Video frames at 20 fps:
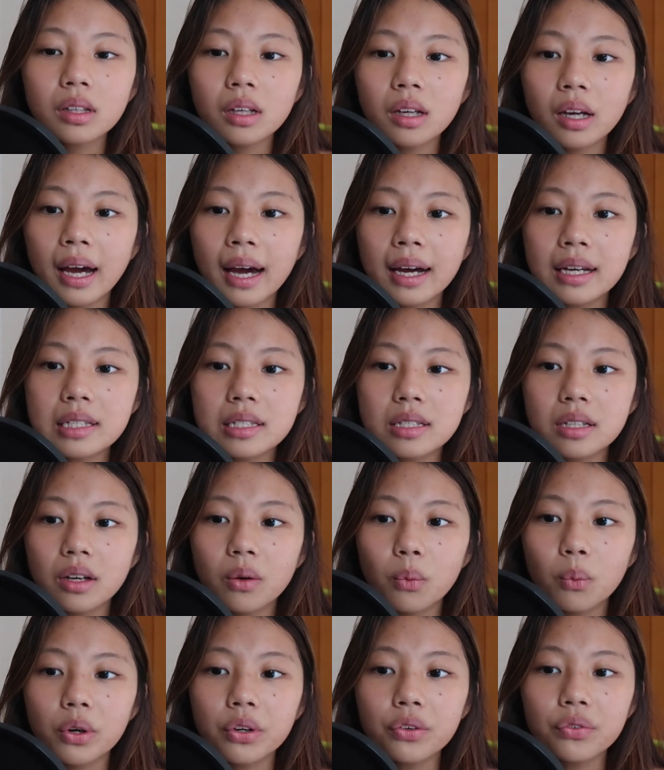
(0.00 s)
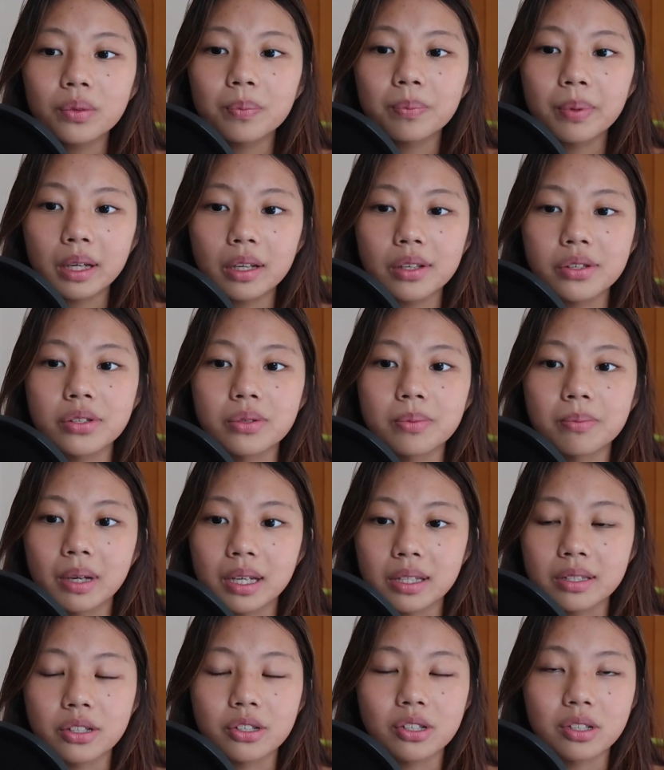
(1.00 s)
And one of the biggest
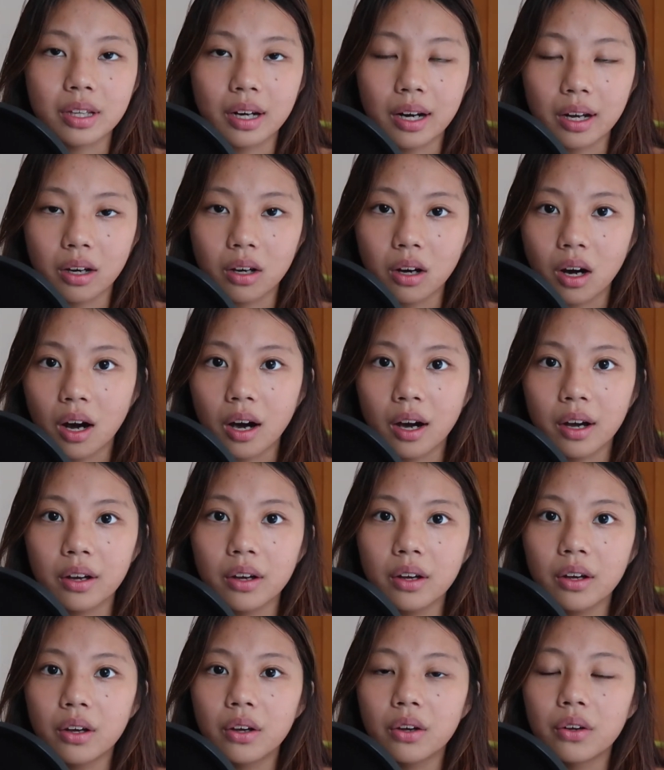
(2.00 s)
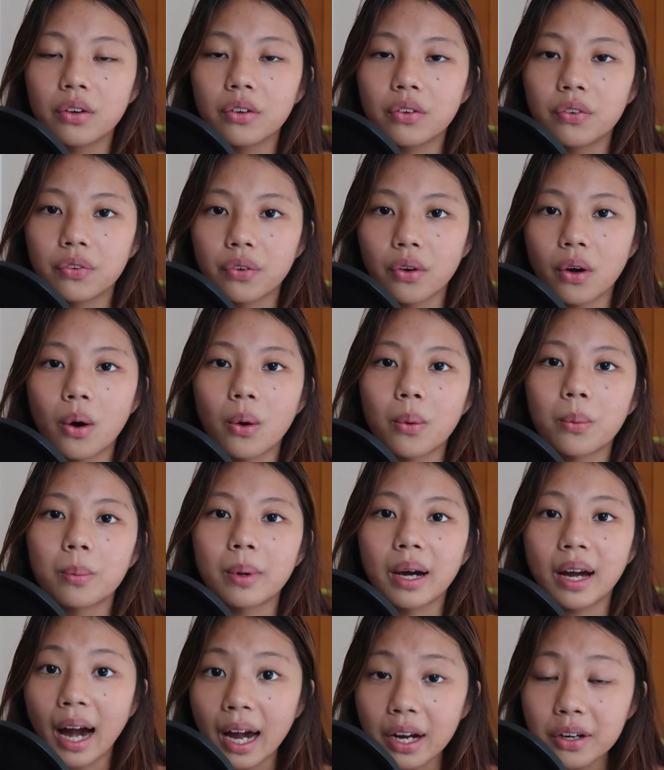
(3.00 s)
message that I got from
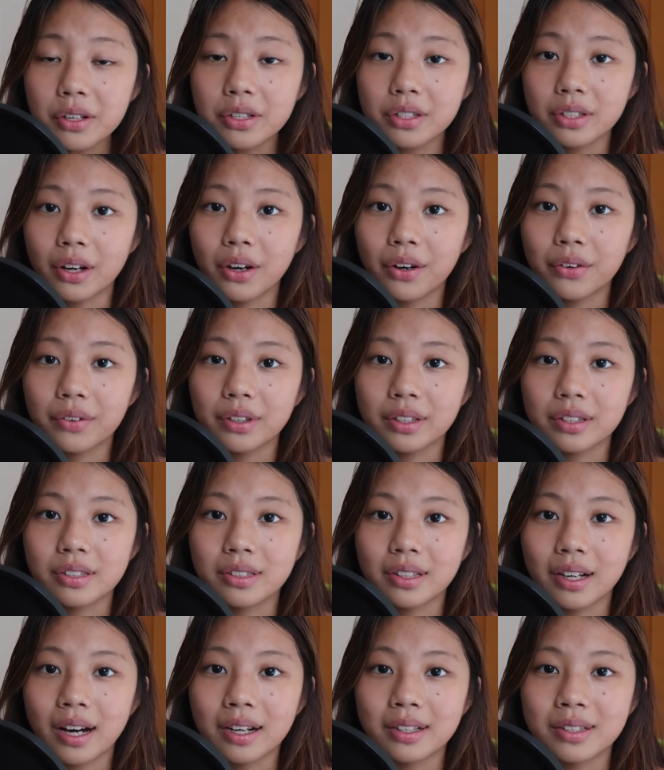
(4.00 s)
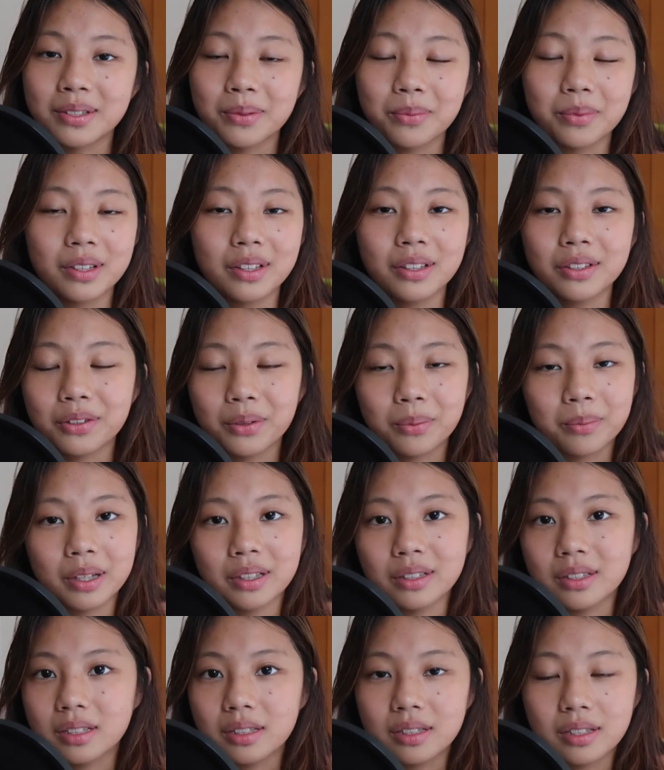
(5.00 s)
my higher self is that some things are
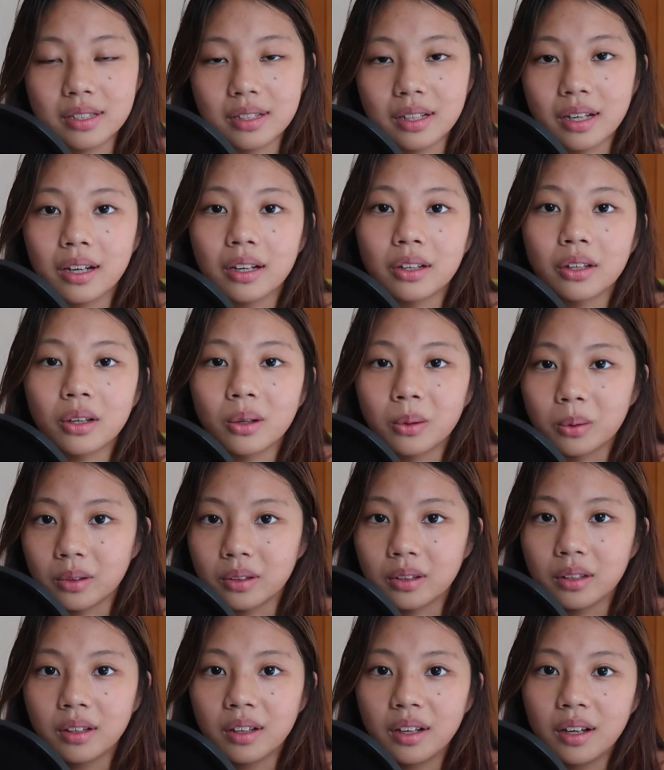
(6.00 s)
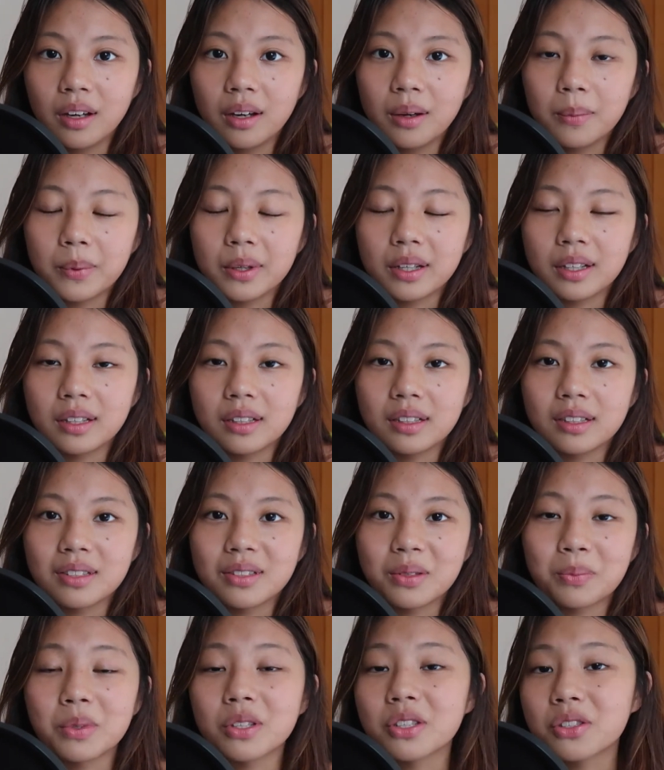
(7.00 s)
meant to stay unknown, because
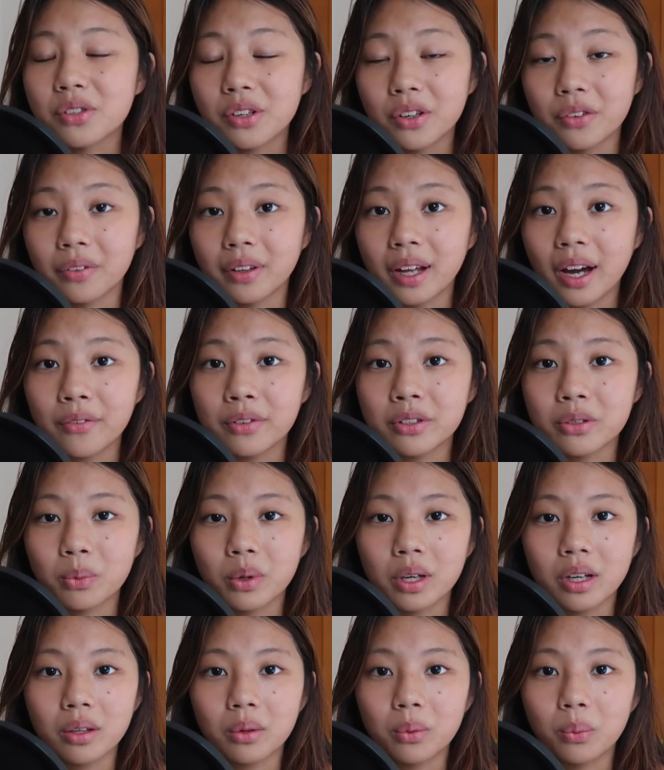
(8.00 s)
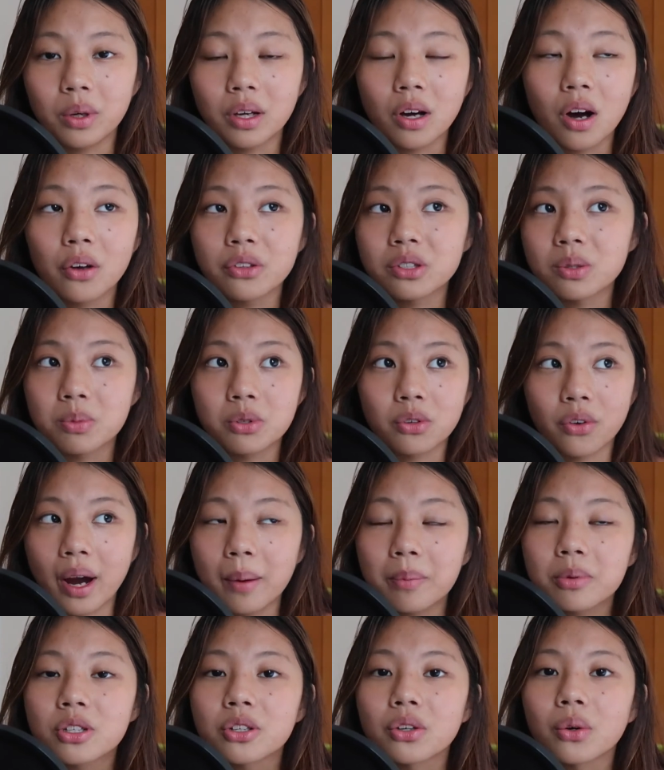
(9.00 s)
the mystery of life is what we all
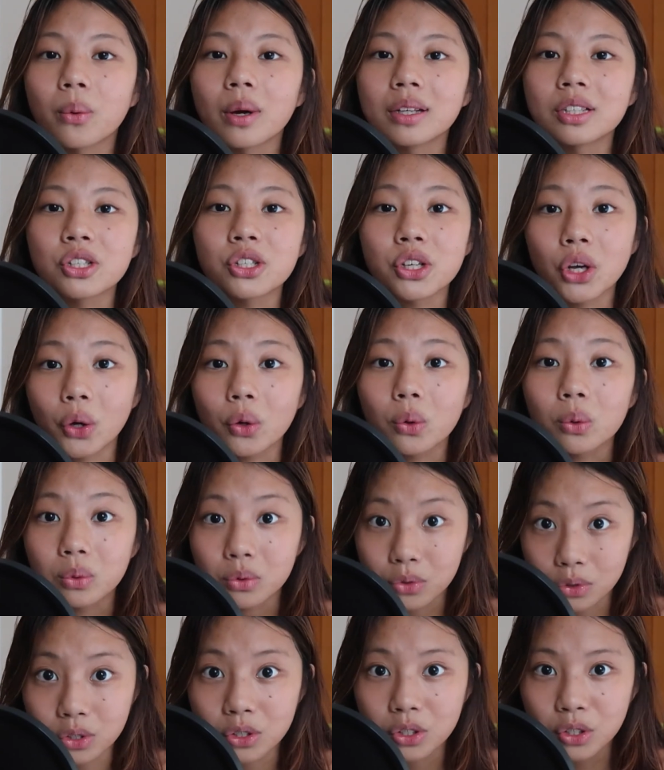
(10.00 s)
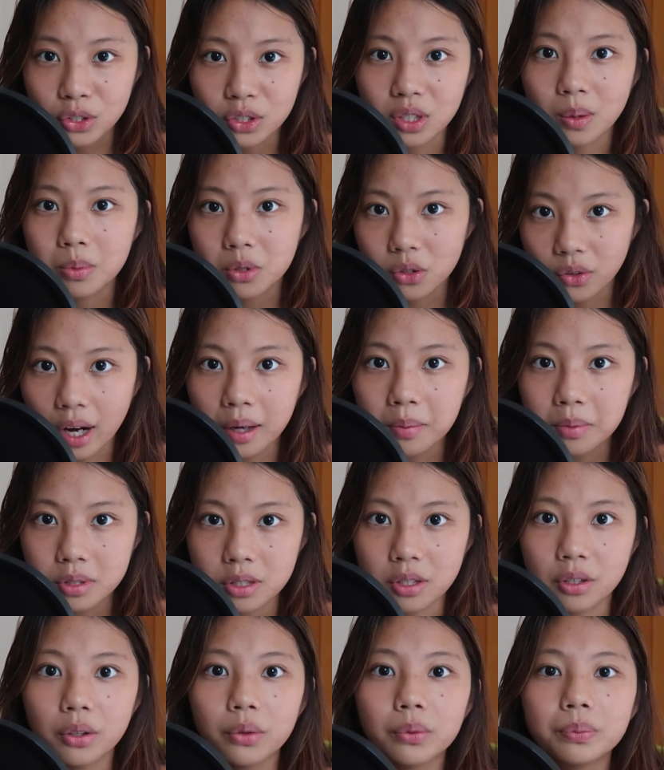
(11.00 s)
subscribe to and chose to subscribe
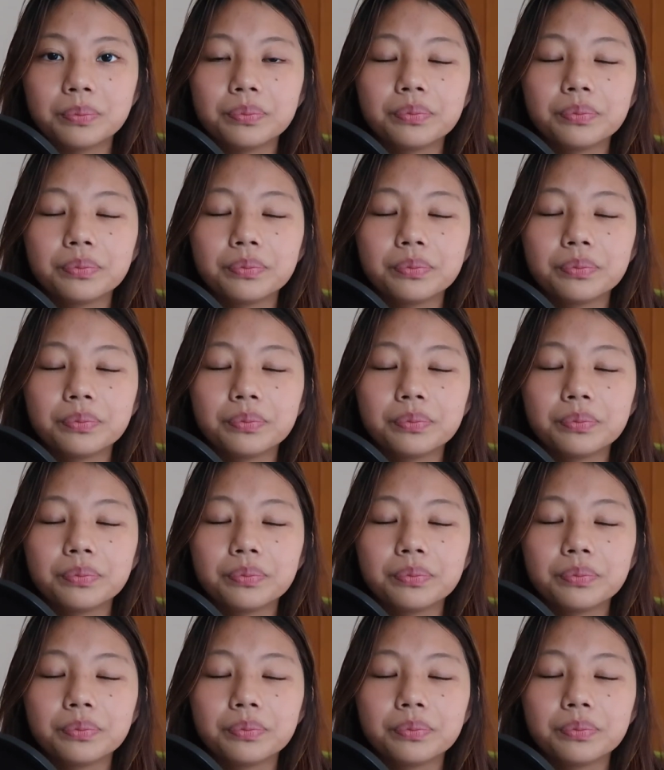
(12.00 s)
to.